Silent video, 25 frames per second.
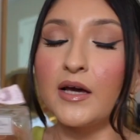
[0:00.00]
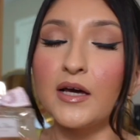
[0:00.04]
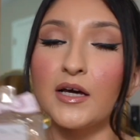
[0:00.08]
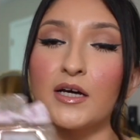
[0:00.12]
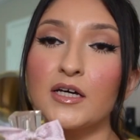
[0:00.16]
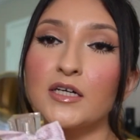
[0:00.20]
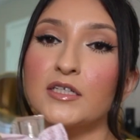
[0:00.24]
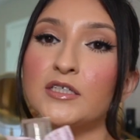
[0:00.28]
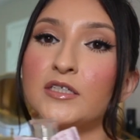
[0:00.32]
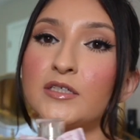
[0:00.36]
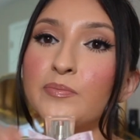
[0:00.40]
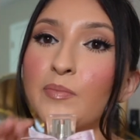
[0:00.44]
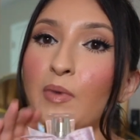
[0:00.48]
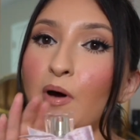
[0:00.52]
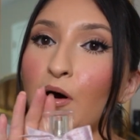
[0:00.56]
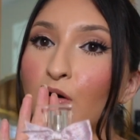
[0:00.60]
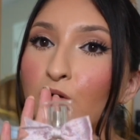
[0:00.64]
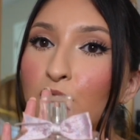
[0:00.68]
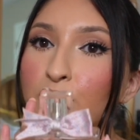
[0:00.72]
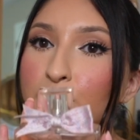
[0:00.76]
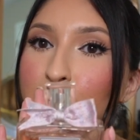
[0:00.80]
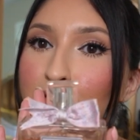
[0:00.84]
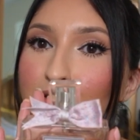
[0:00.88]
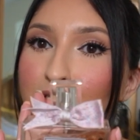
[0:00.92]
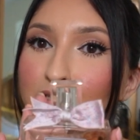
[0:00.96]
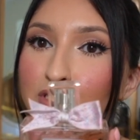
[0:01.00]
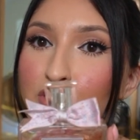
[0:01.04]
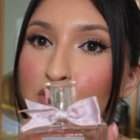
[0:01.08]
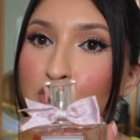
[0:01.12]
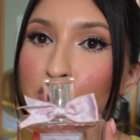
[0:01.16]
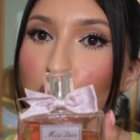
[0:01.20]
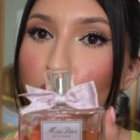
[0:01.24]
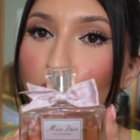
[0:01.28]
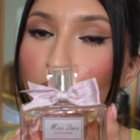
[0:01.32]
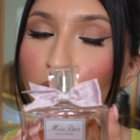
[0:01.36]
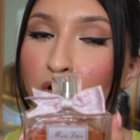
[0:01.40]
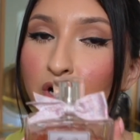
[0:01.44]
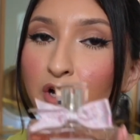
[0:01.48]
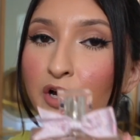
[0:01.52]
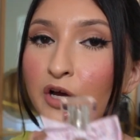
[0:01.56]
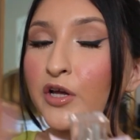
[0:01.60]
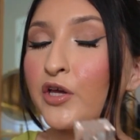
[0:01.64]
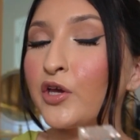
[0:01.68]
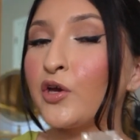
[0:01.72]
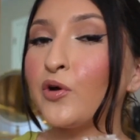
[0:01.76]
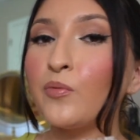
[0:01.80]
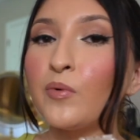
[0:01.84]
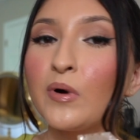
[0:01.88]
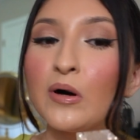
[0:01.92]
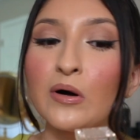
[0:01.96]
it smells so good
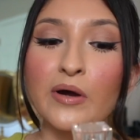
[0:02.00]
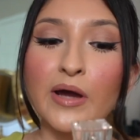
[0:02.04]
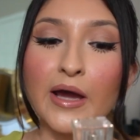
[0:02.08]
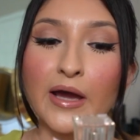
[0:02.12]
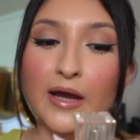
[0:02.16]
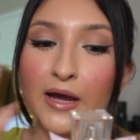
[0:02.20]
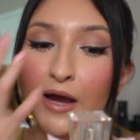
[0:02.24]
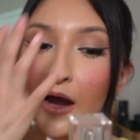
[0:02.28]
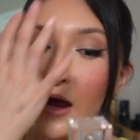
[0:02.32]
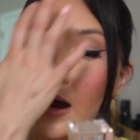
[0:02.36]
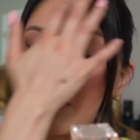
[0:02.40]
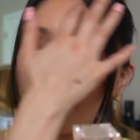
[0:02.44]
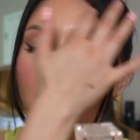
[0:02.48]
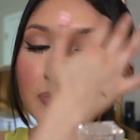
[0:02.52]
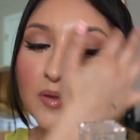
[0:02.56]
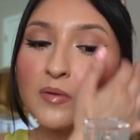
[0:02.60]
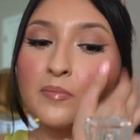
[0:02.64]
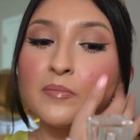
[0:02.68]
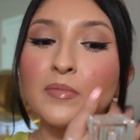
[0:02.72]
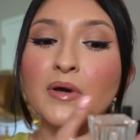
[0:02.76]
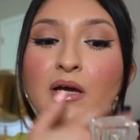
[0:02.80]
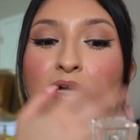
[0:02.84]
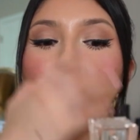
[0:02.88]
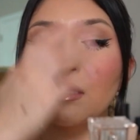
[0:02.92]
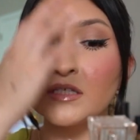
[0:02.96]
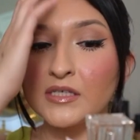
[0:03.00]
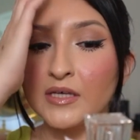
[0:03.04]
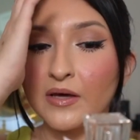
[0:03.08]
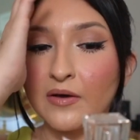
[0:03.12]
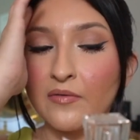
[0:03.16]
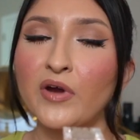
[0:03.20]
you will get compliments